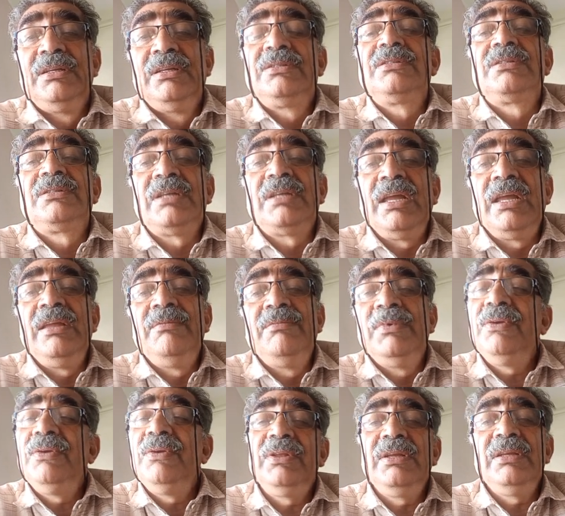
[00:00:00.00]
it's
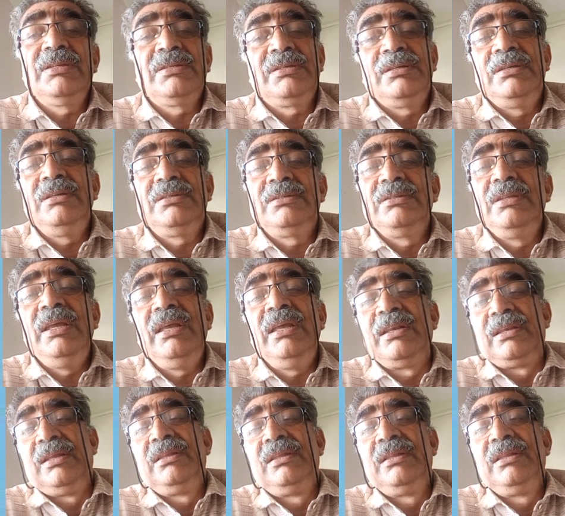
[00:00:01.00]
time, everything is there.